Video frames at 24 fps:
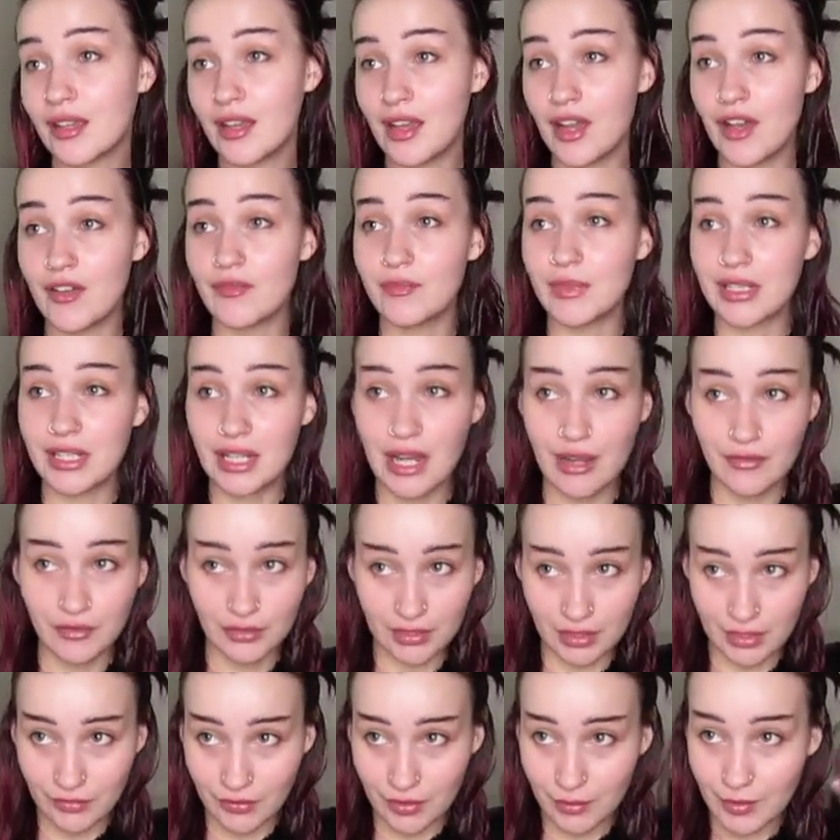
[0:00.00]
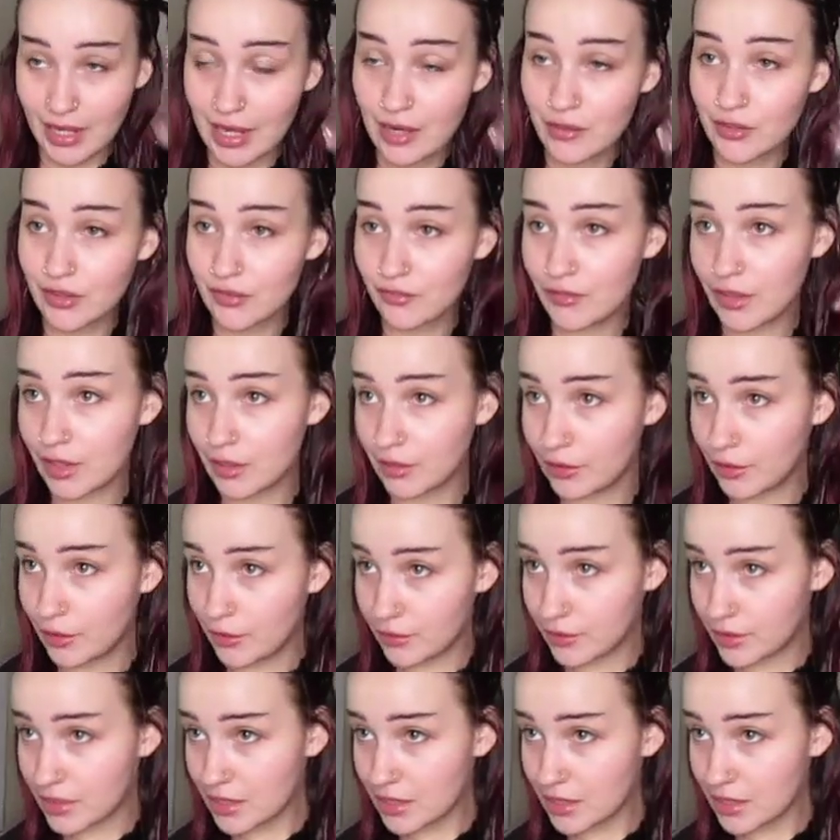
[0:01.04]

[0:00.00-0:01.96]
of me never leaving my hair the fuck alone.